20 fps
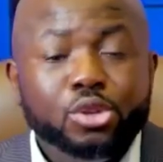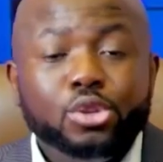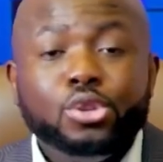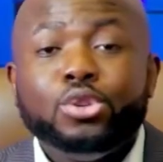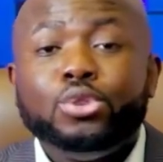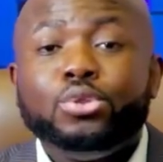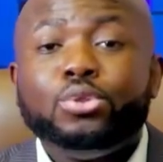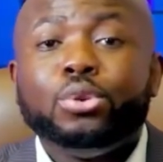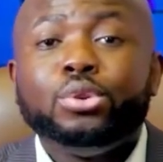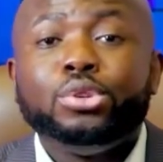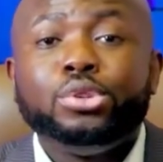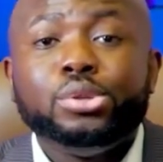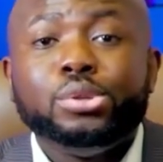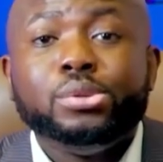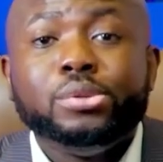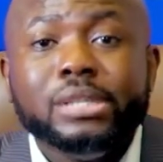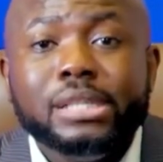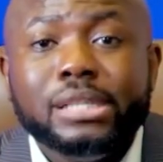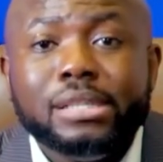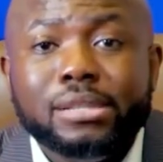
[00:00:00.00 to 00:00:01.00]
Social
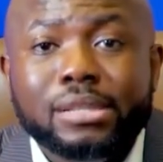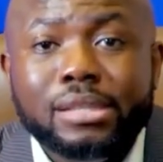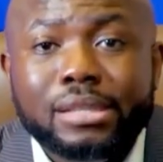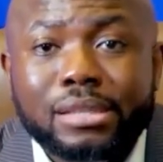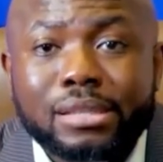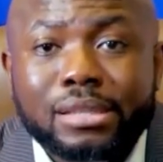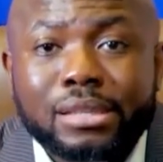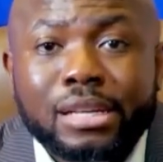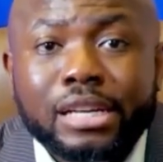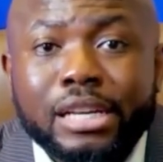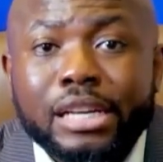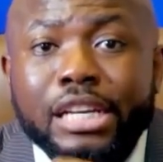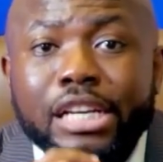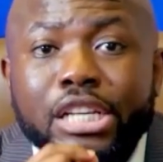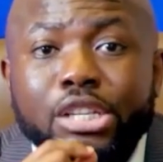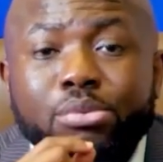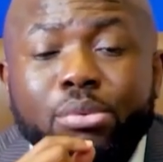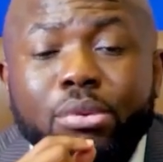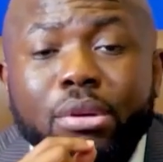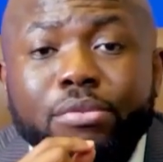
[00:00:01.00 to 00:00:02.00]
listening
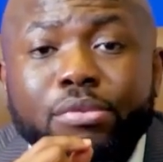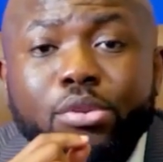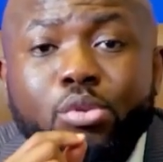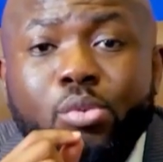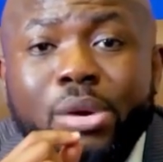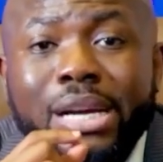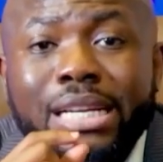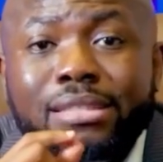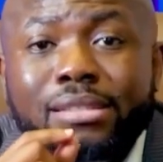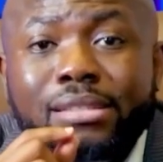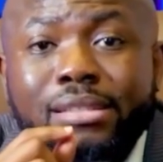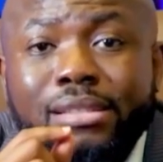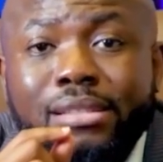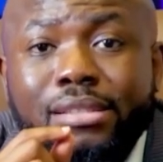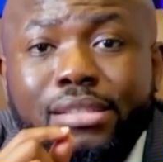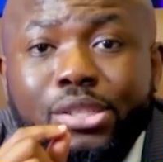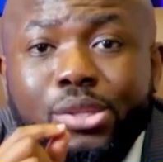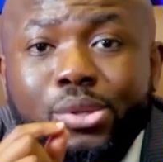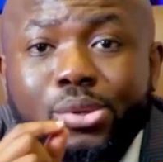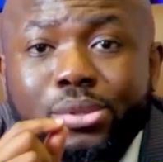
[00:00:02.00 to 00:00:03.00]
is one of the ways
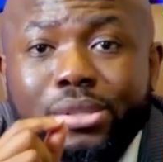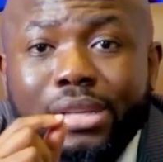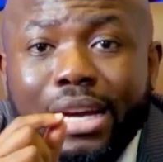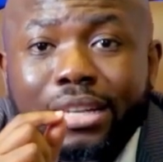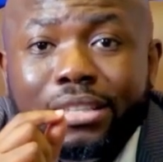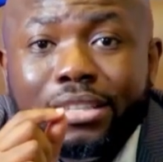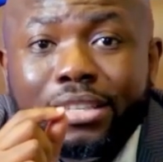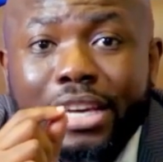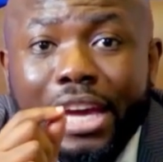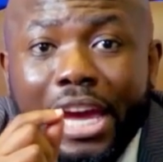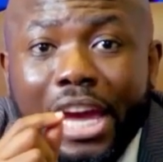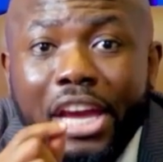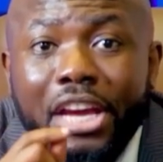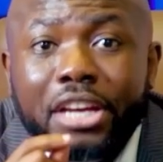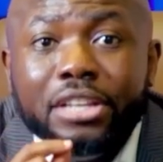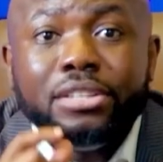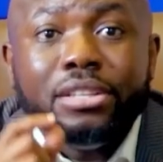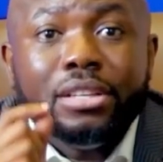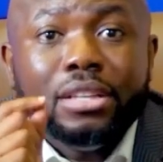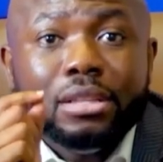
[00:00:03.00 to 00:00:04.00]
CTOs can
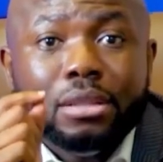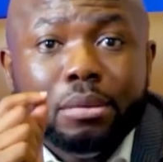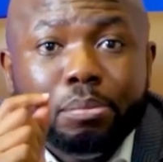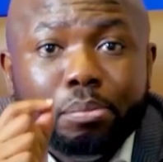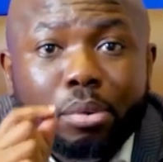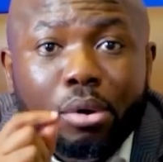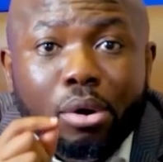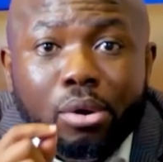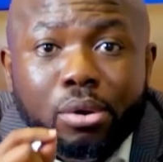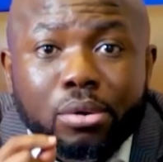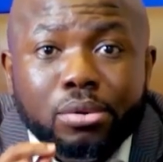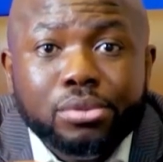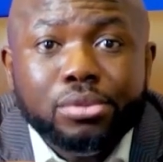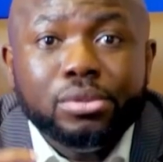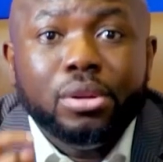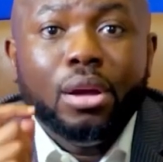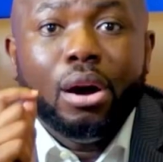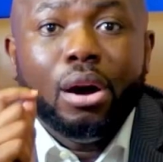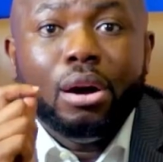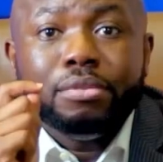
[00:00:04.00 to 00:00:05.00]
gauge the pulse
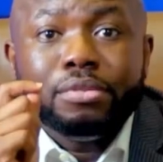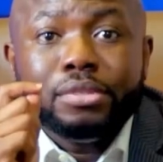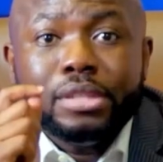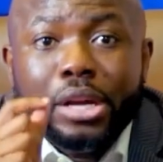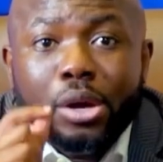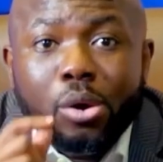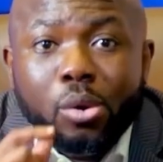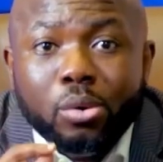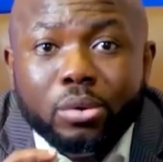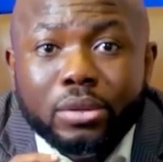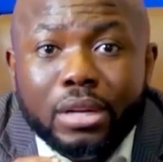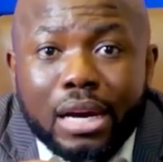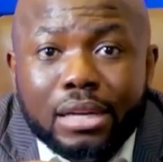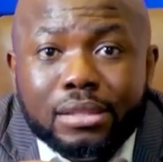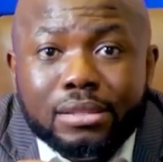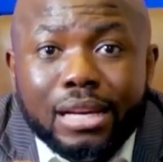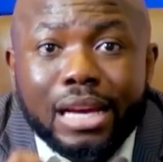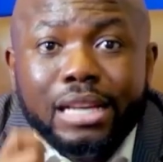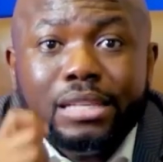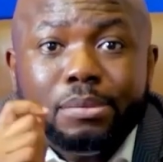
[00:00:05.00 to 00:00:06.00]
of
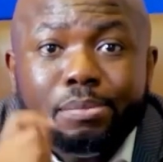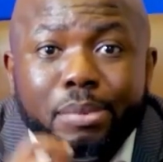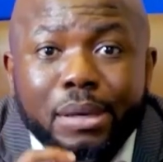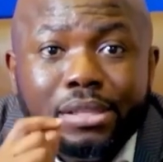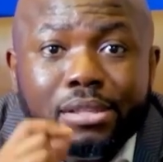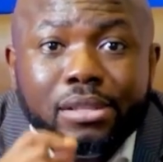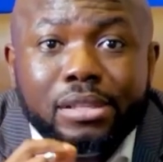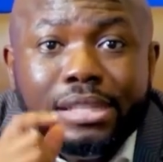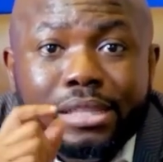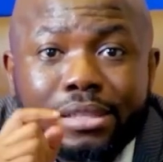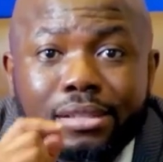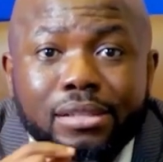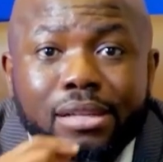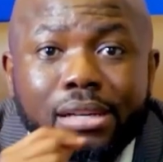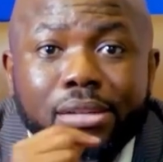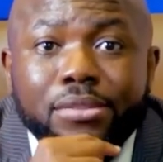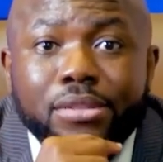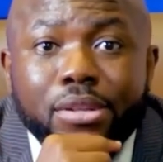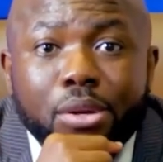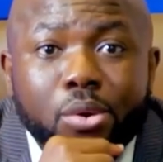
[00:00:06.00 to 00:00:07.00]
stakeholders, especially
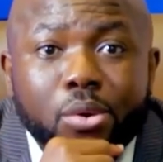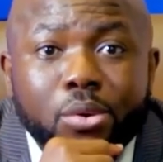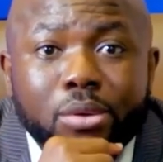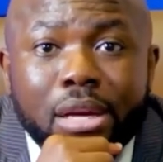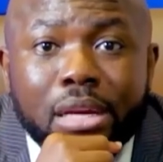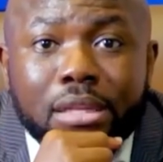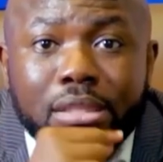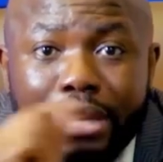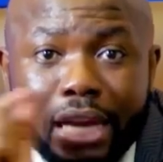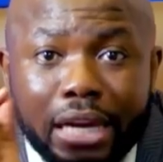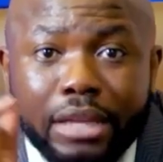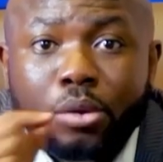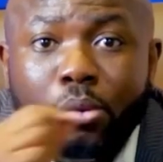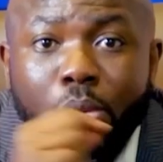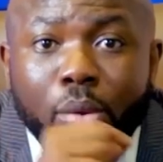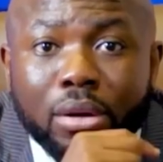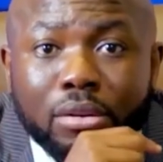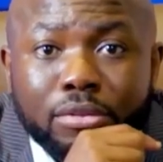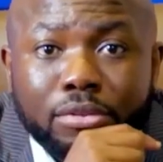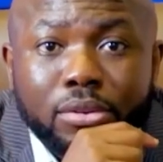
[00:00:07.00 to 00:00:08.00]
internal stakeholders like the
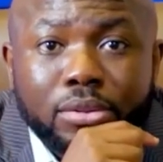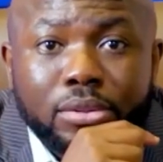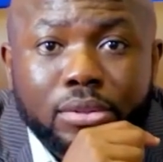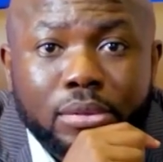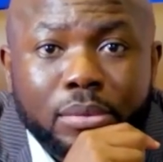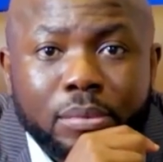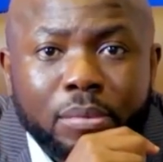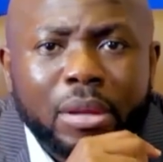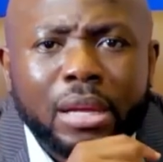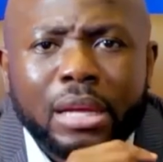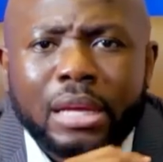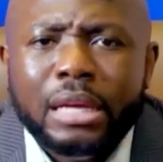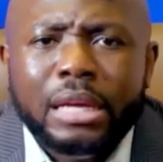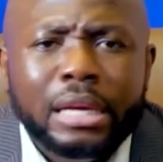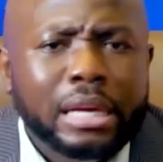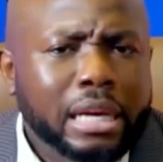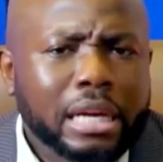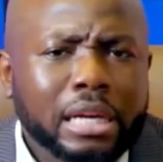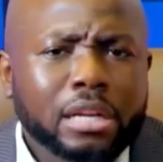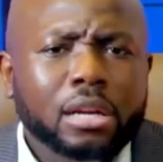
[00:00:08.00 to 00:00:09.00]
workforce.
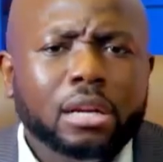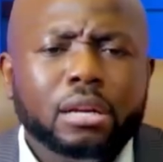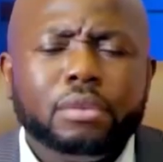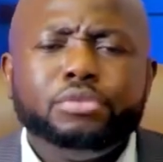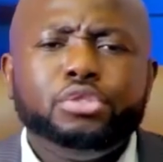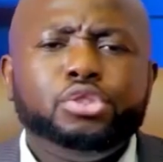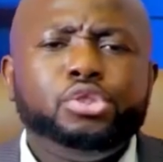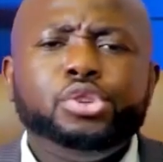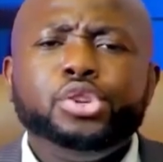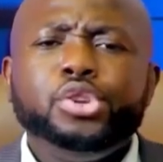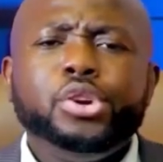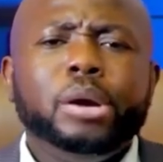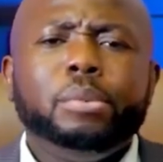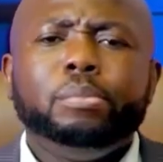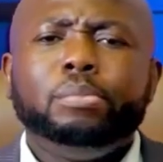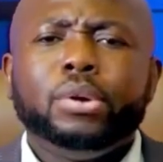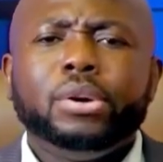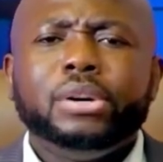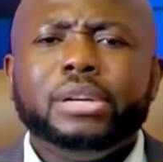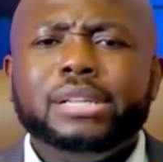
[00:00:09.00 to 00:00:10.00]
A lot of junior
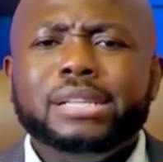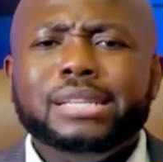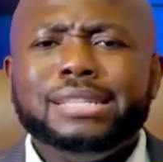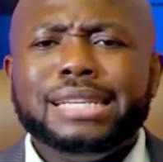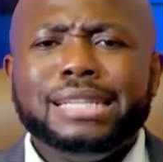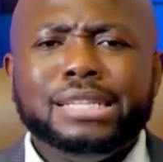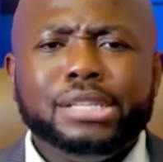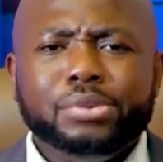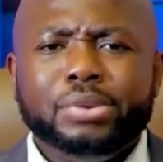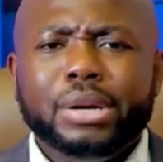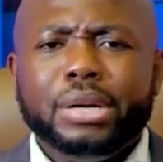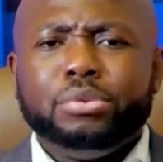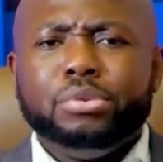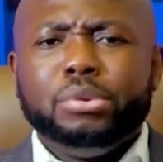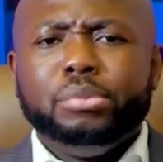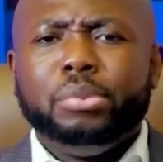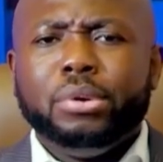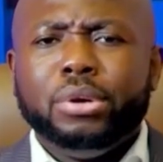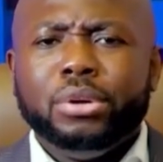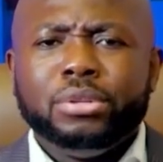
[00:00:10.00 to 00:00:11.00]
employees and direct
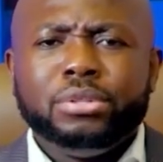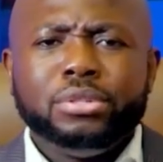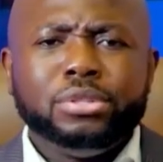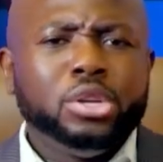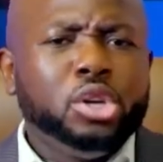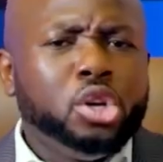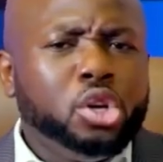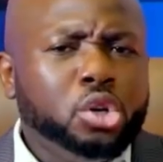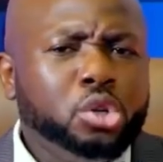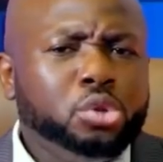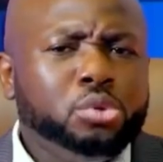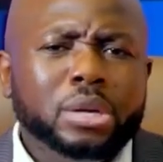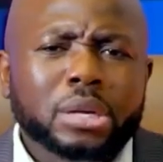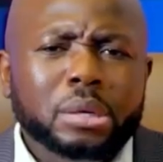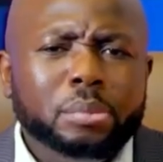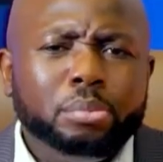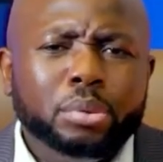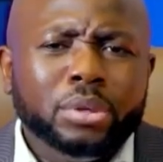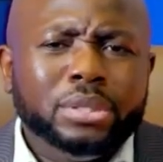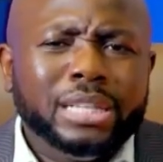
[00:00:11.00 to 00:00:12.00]
reports usually
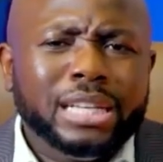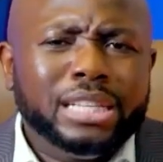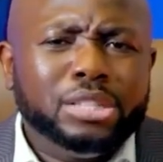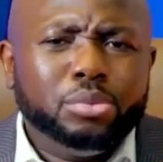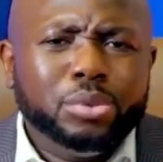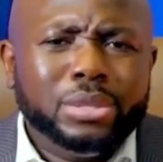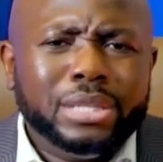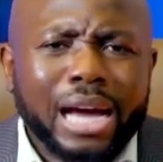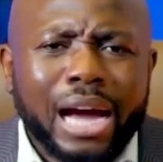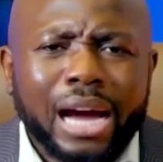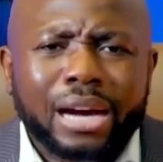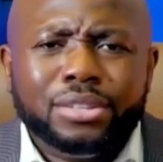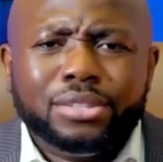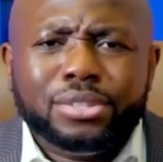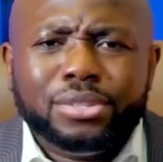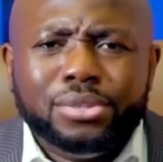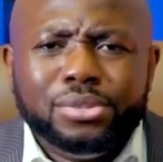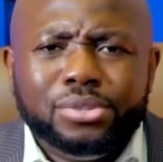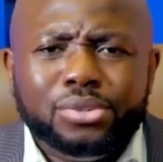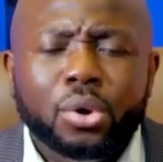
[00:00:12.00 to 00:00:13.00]
protest with
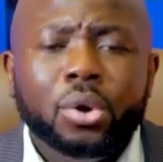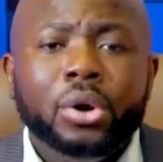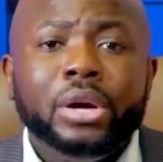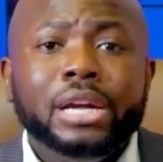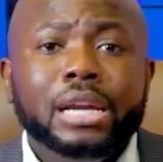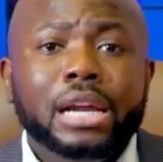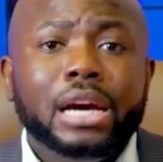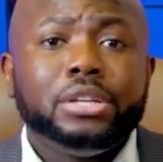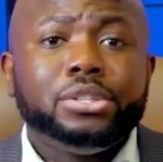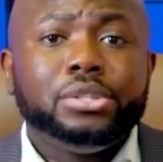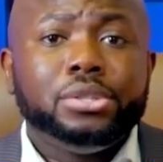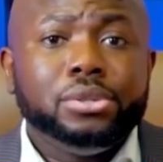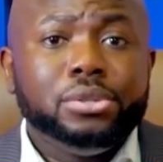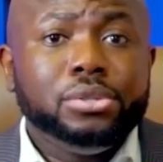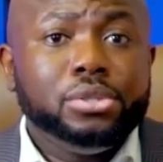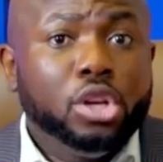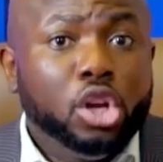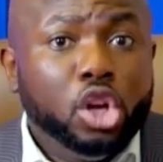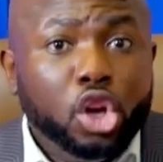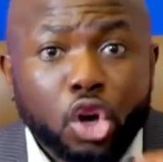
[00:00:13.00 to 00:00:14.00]
actions or
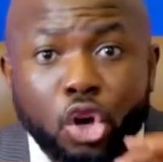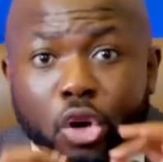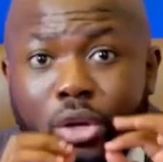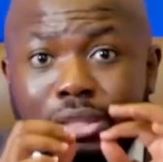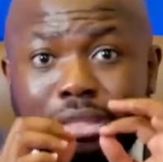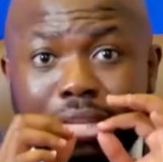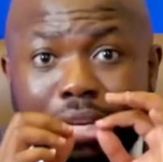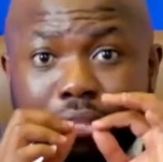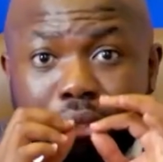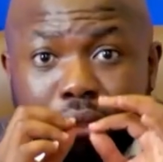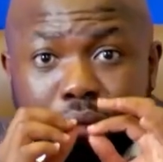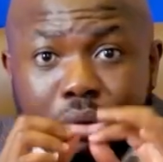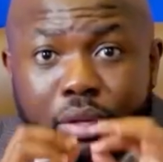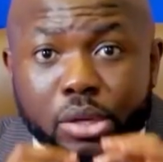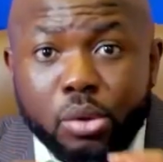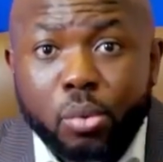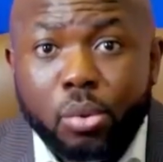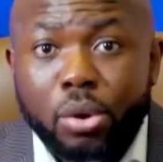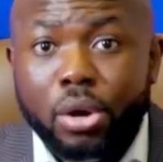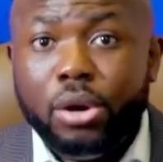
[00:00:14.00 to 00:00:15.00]
inactions, not necessarily
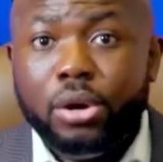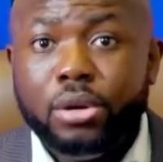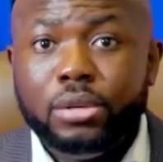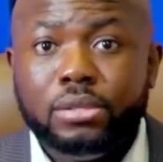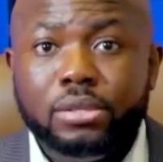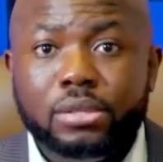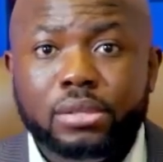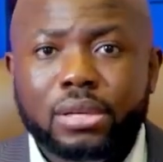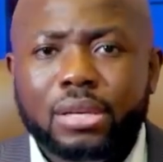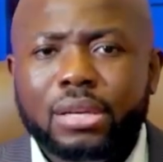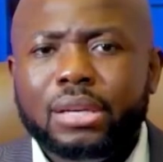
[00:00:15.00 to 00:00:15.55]
words.